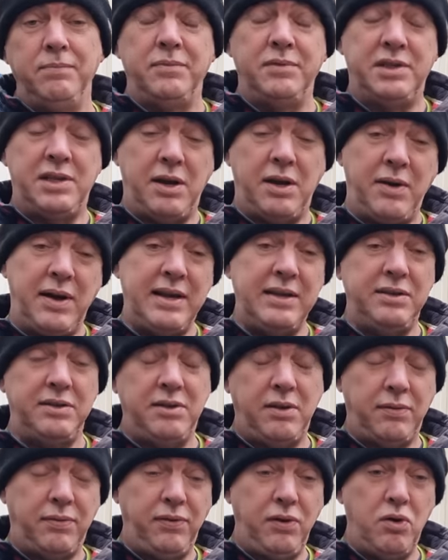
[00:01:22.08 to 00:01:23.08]
So as
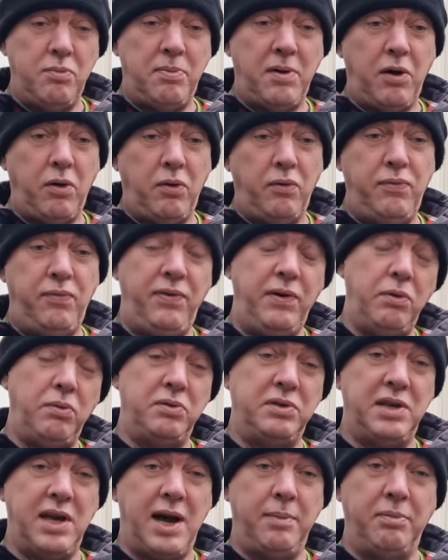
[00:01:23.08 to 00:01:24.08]
the fuel bowl
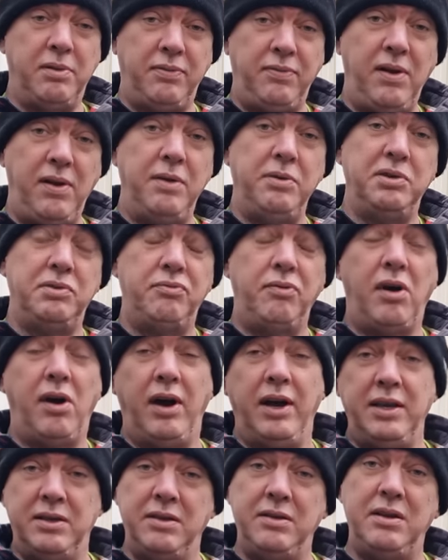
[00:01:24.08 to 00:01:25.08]
fills up, the floats
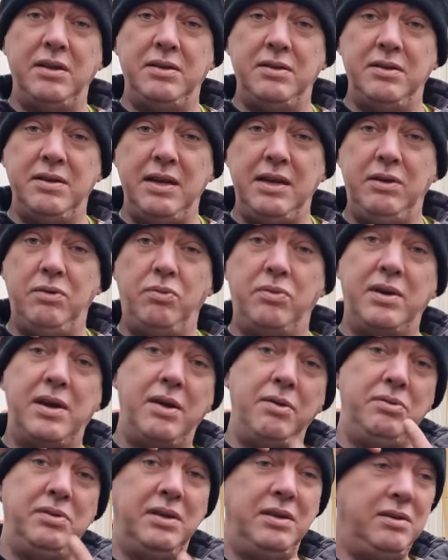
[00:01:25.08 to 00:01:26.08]
rise and this needle
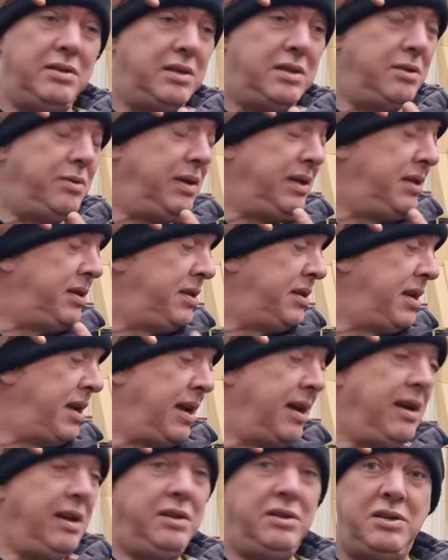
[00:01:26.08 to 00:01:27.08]
goes into its
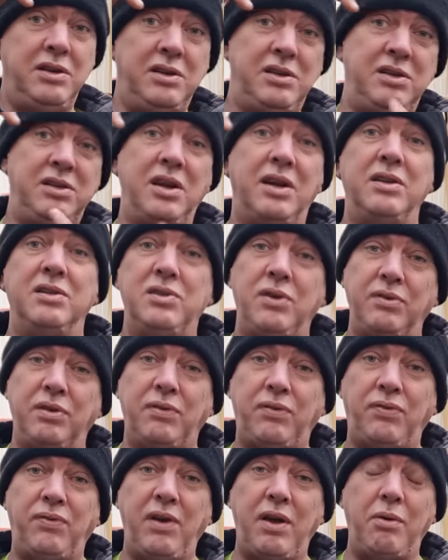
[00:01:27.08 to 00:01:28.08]
seat and it just shuts off the
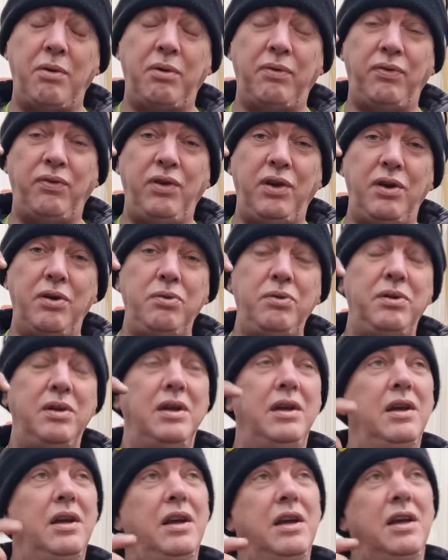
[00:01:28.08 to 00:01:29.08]
flow of fuel.
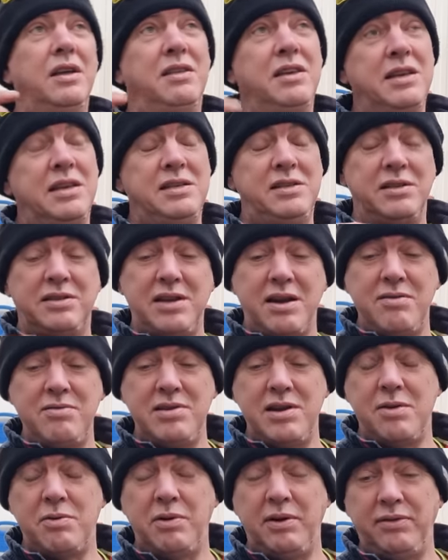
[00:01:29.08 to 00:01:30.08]
Thing is, I
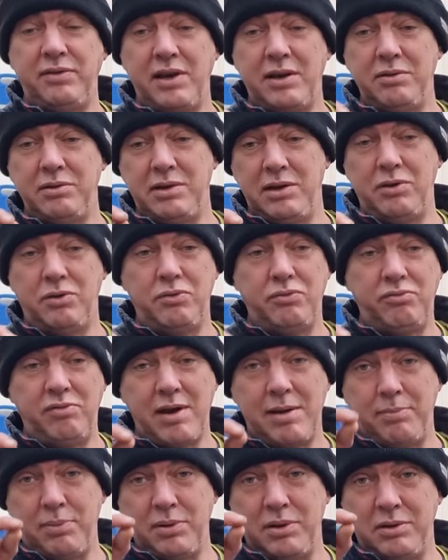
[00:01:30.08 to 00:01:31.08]
don't know if those little
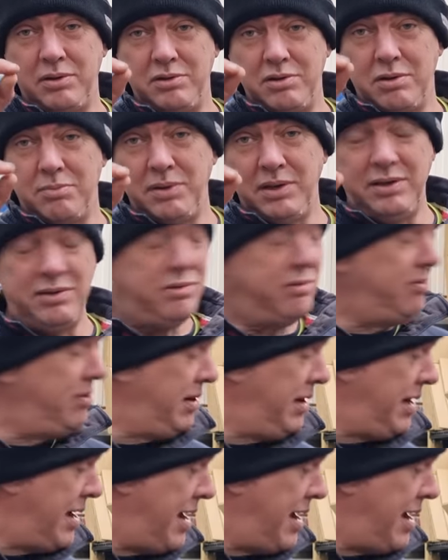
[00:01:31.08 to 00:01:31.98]
rubber jobbies on the